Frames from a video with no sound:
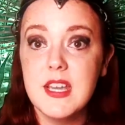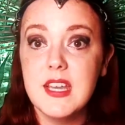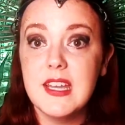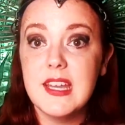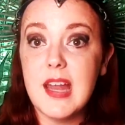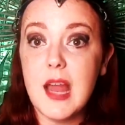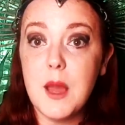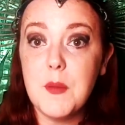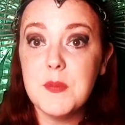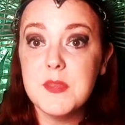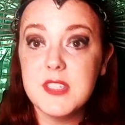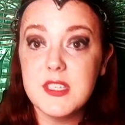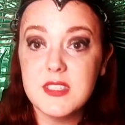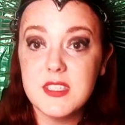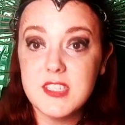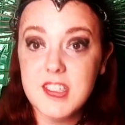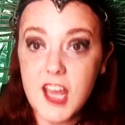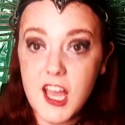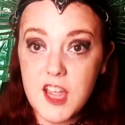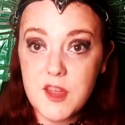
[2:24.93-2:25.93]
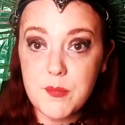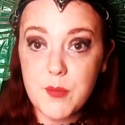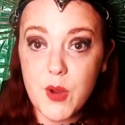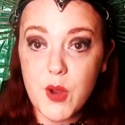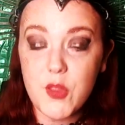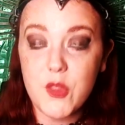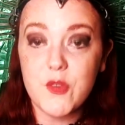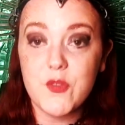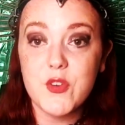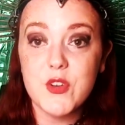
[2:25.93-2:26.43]
It happens at the dive bar.
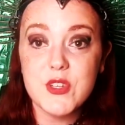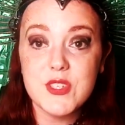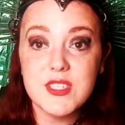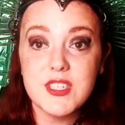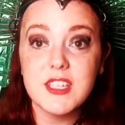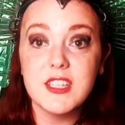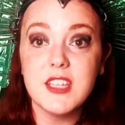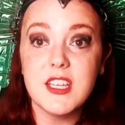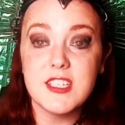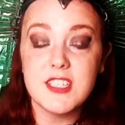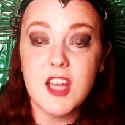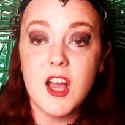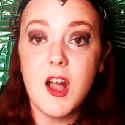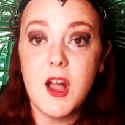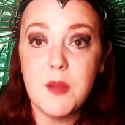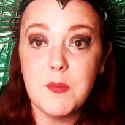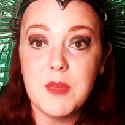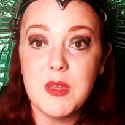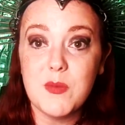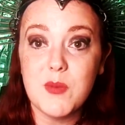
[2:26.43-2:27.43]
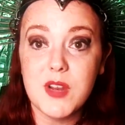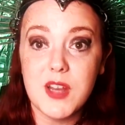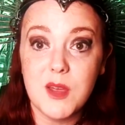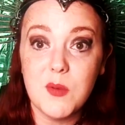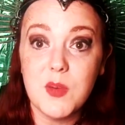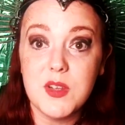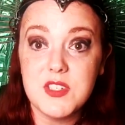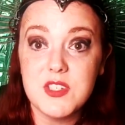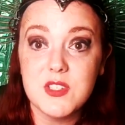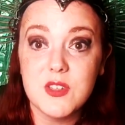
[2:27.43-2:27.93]
The first thing they taught me when I
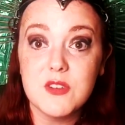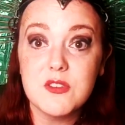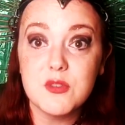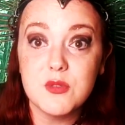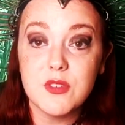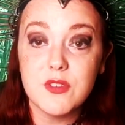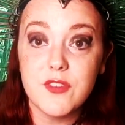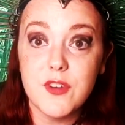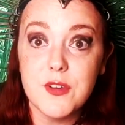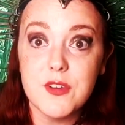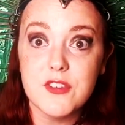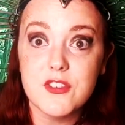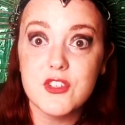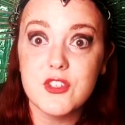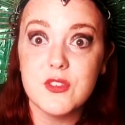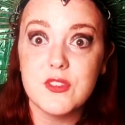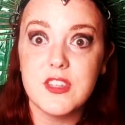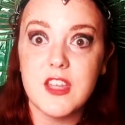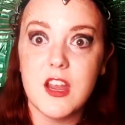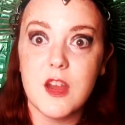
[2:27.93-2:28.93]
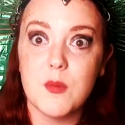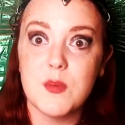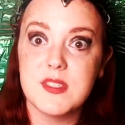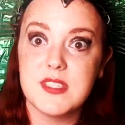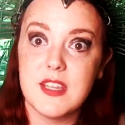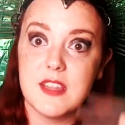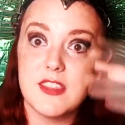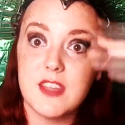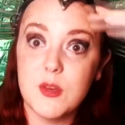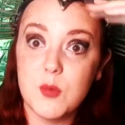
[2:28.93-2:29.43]
went to go do a photo shoot there was
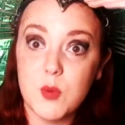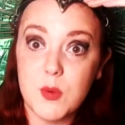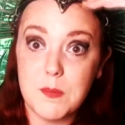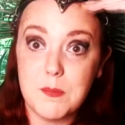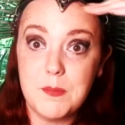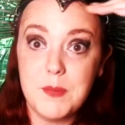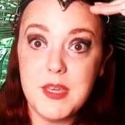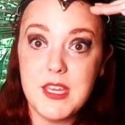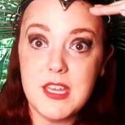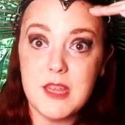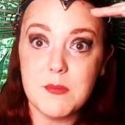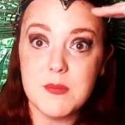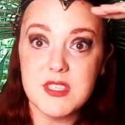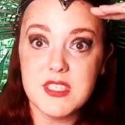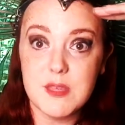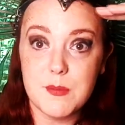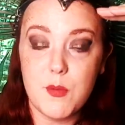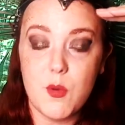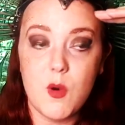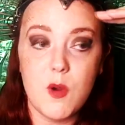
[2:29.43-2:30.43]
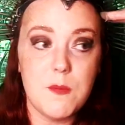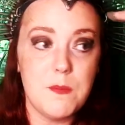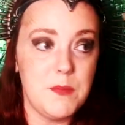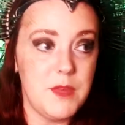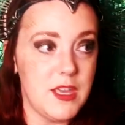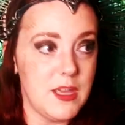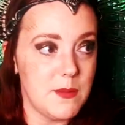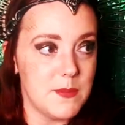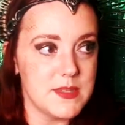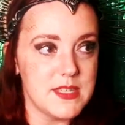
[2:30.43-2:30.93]
that there were beams, support
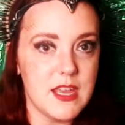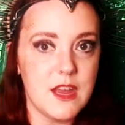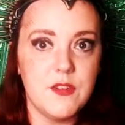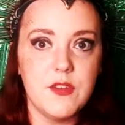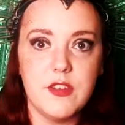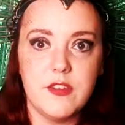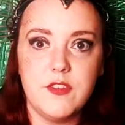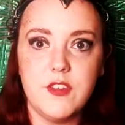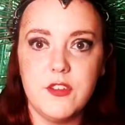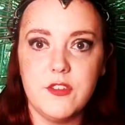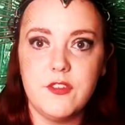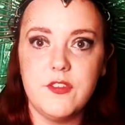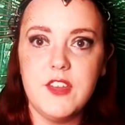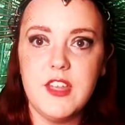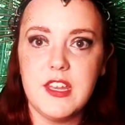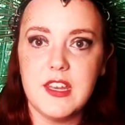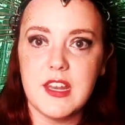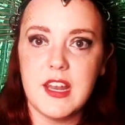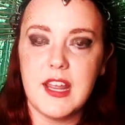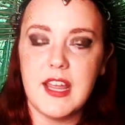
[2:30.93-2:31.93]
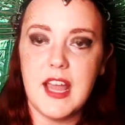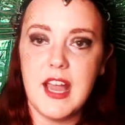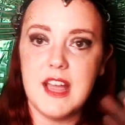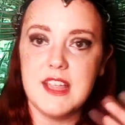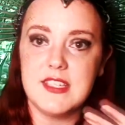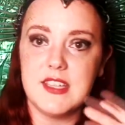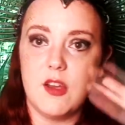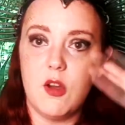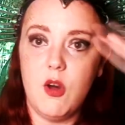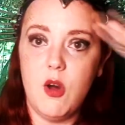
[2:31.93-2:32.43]
beams, every few feet, and I had
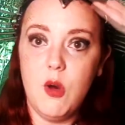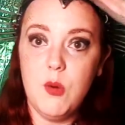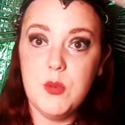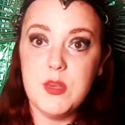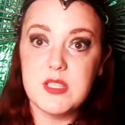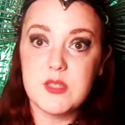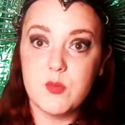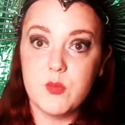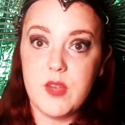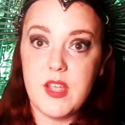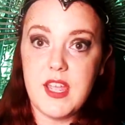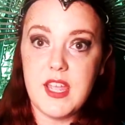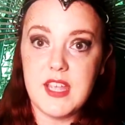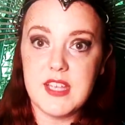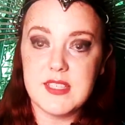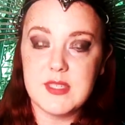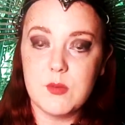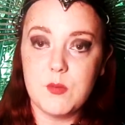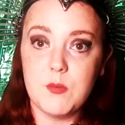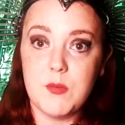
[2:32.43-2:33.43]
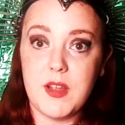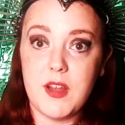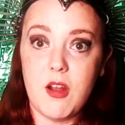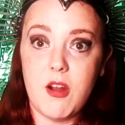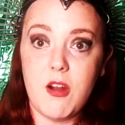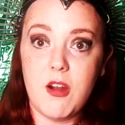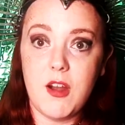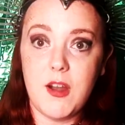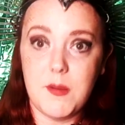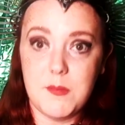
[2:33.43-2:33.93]
to always raise my
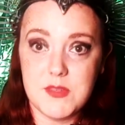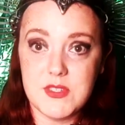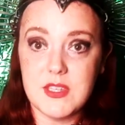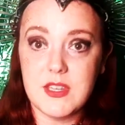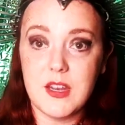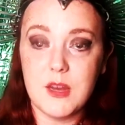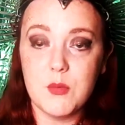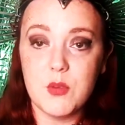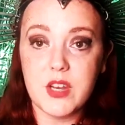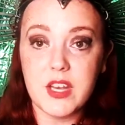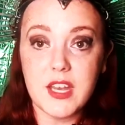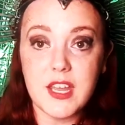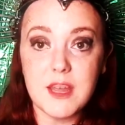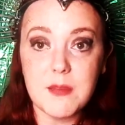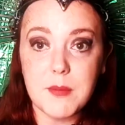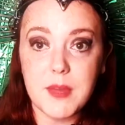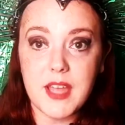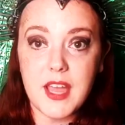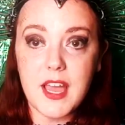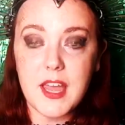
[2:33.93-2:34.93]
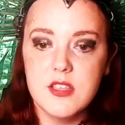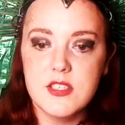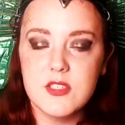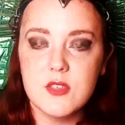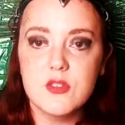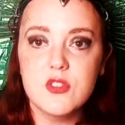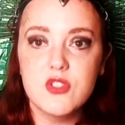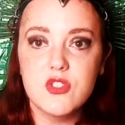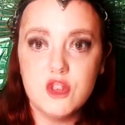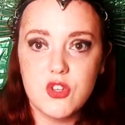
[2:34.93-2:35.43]
arms so that I wouldn't hit my head. So
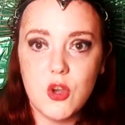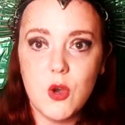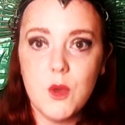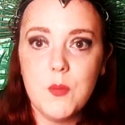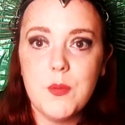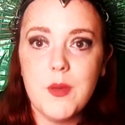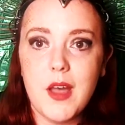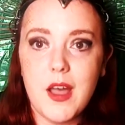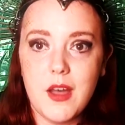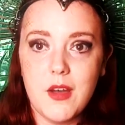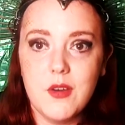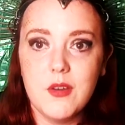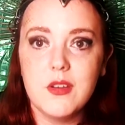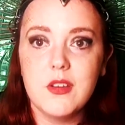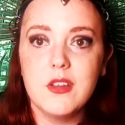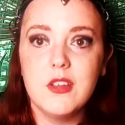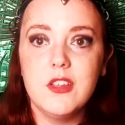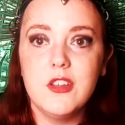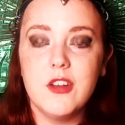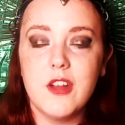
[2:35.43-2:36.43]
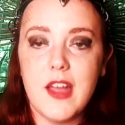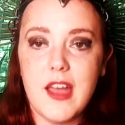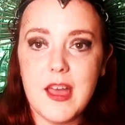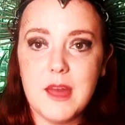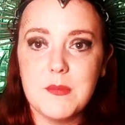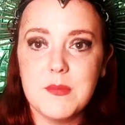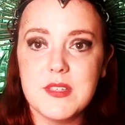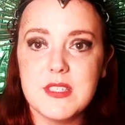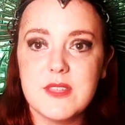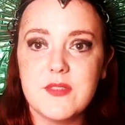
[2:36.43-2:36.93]
scope out your
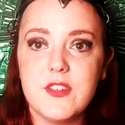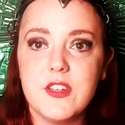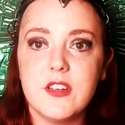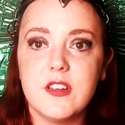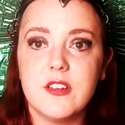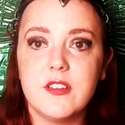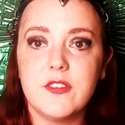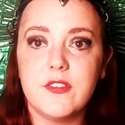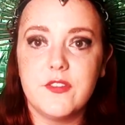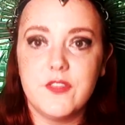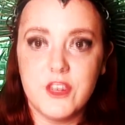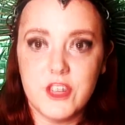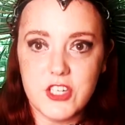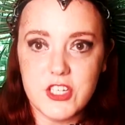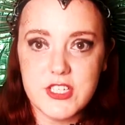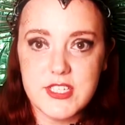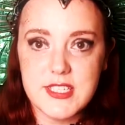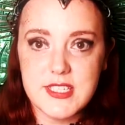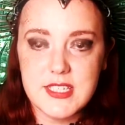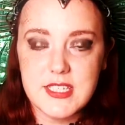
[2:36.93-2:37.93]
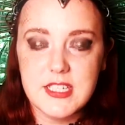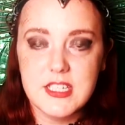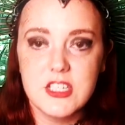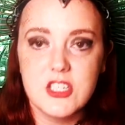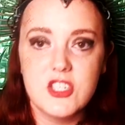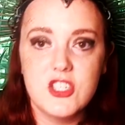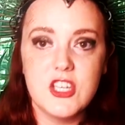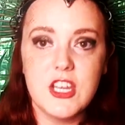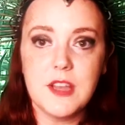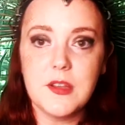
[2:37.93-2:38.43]
atmosphere first.
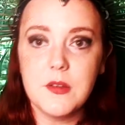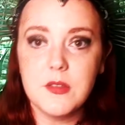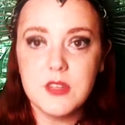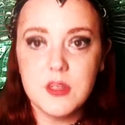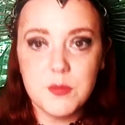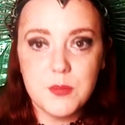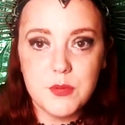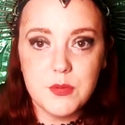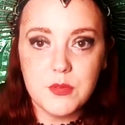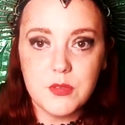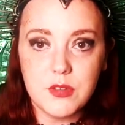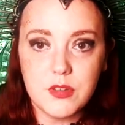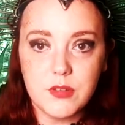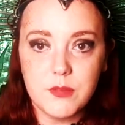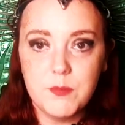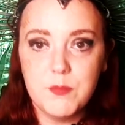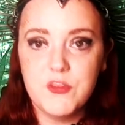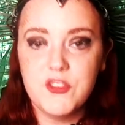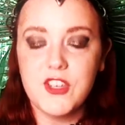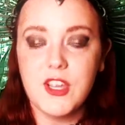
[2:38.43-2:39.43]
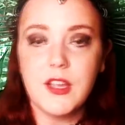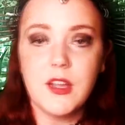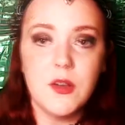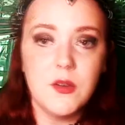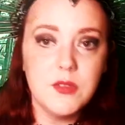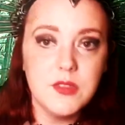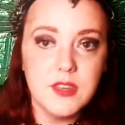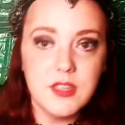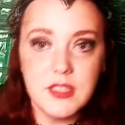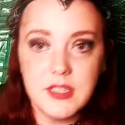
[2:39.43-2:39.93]
Check out the pool, check
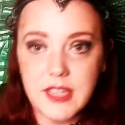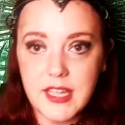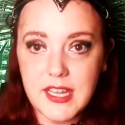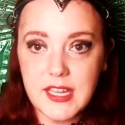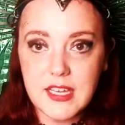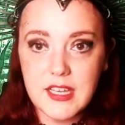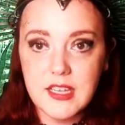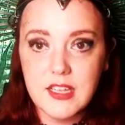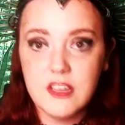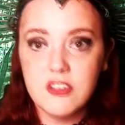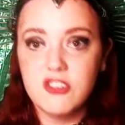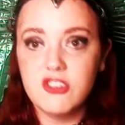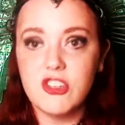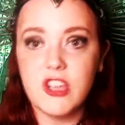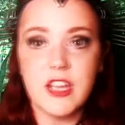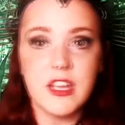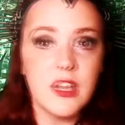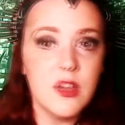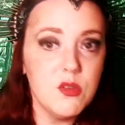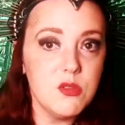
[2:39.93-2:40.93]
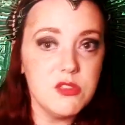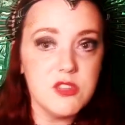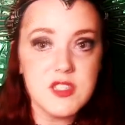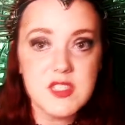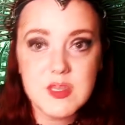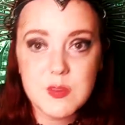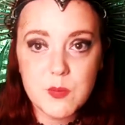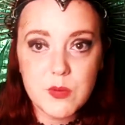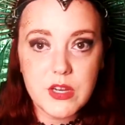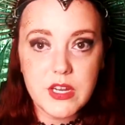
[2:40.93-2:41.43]
out the lake, check out the
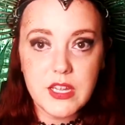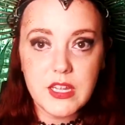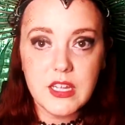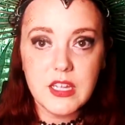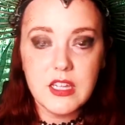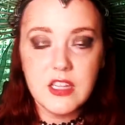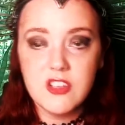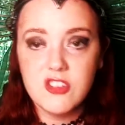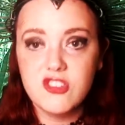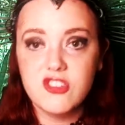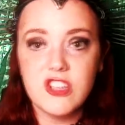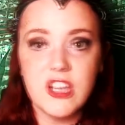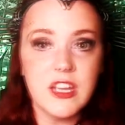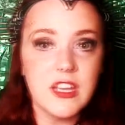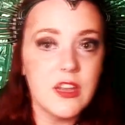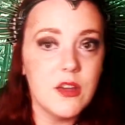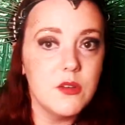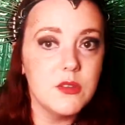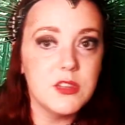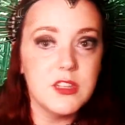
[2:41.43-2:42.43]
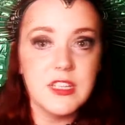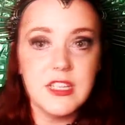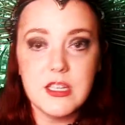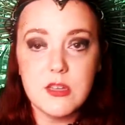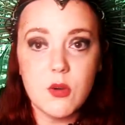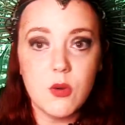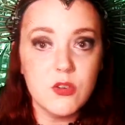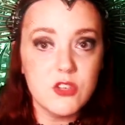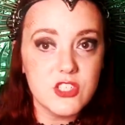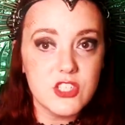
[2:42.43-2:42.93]
spring, check out the
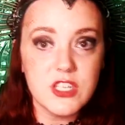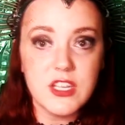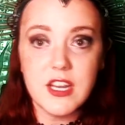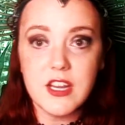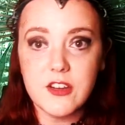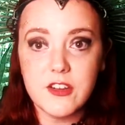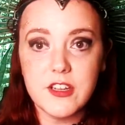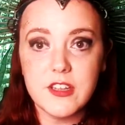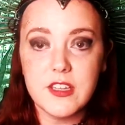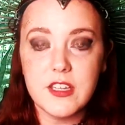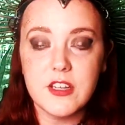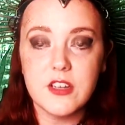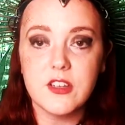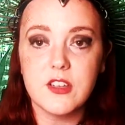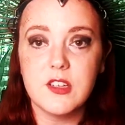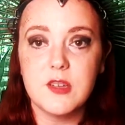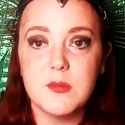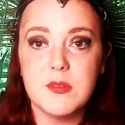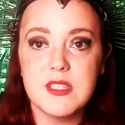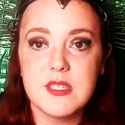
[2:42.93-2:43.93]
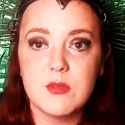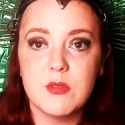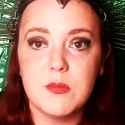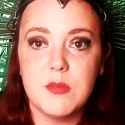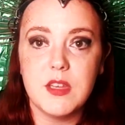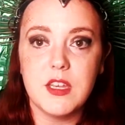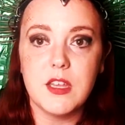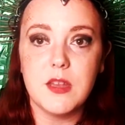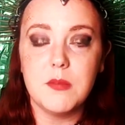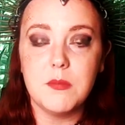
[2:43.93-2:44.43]
ocean area that you're going to be
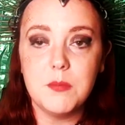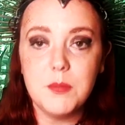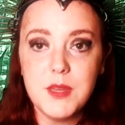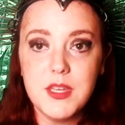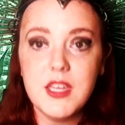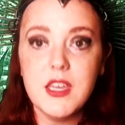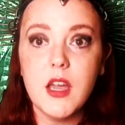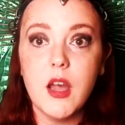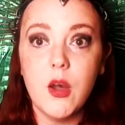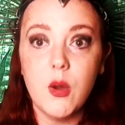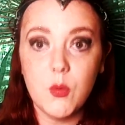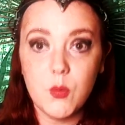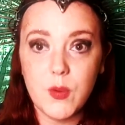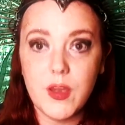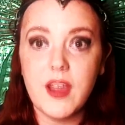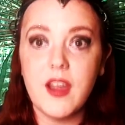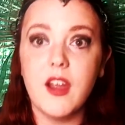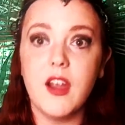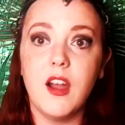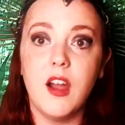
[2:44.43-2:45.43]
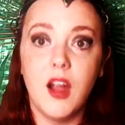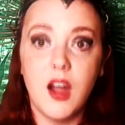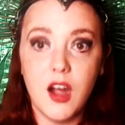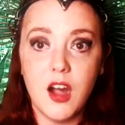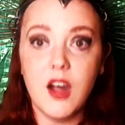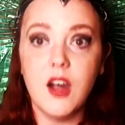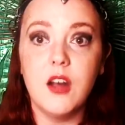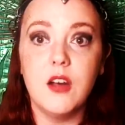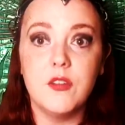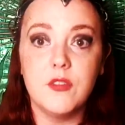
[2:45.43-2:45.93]
swimming in. Be aware
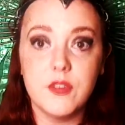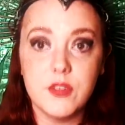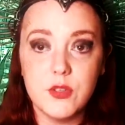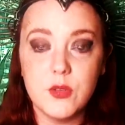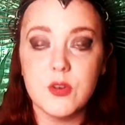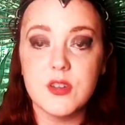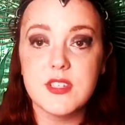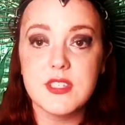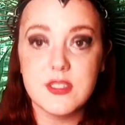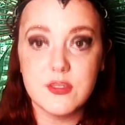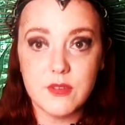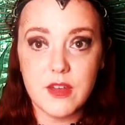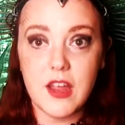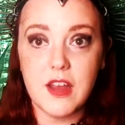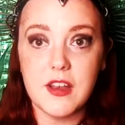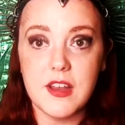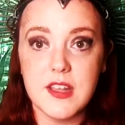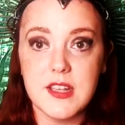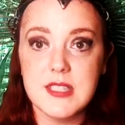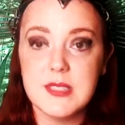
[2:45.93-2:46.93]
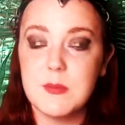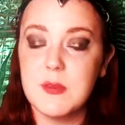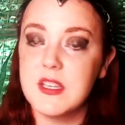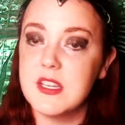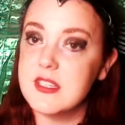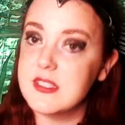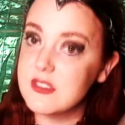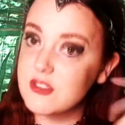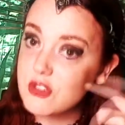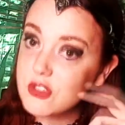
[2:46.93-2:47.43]
of your surroundings
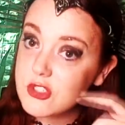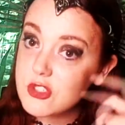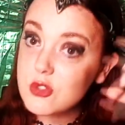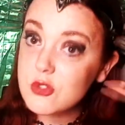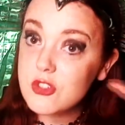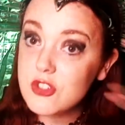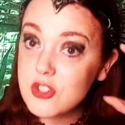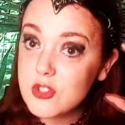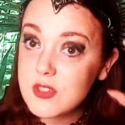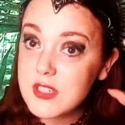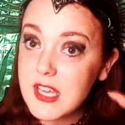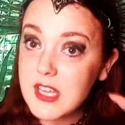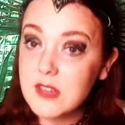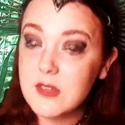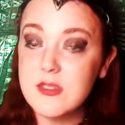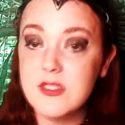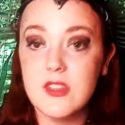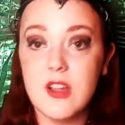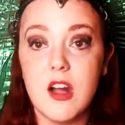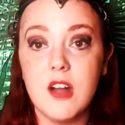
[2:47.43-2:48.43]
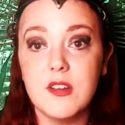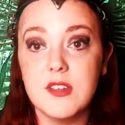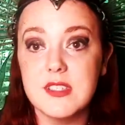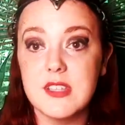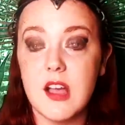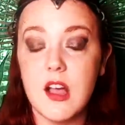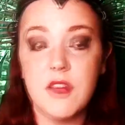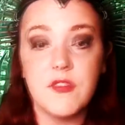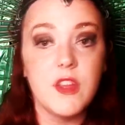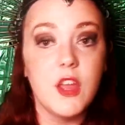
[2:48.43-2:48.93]
because as soon as you take those goggles
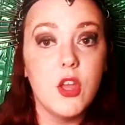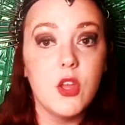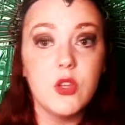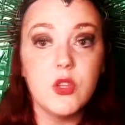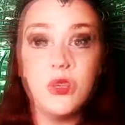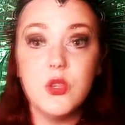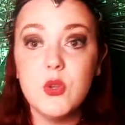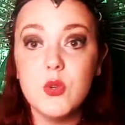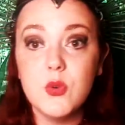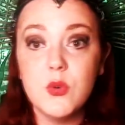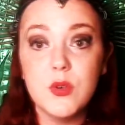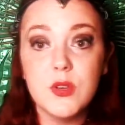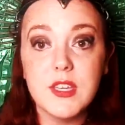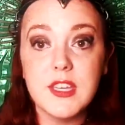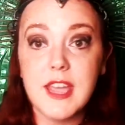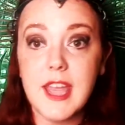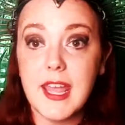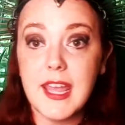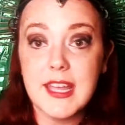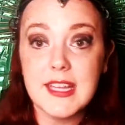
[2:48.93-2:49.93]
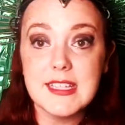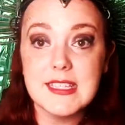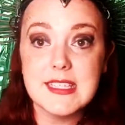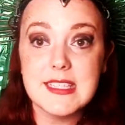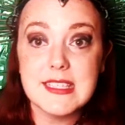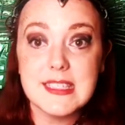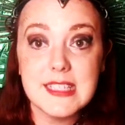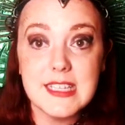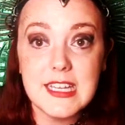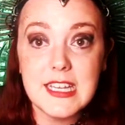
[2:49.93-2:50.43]
off, you can't
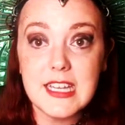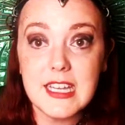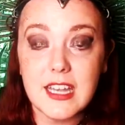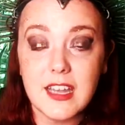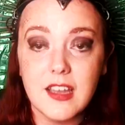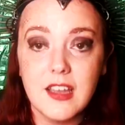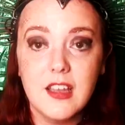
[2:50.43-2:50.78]
see.